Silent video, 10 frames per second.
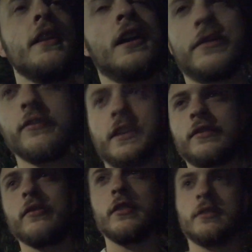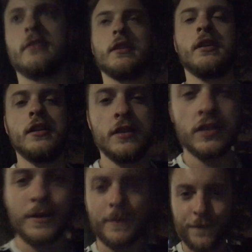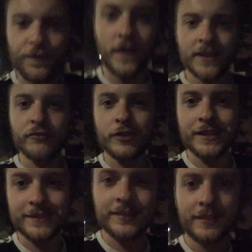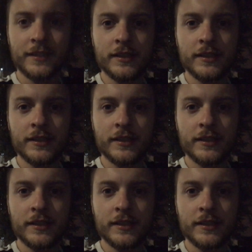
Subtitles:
I'll see you soon. Up the fucking Reds.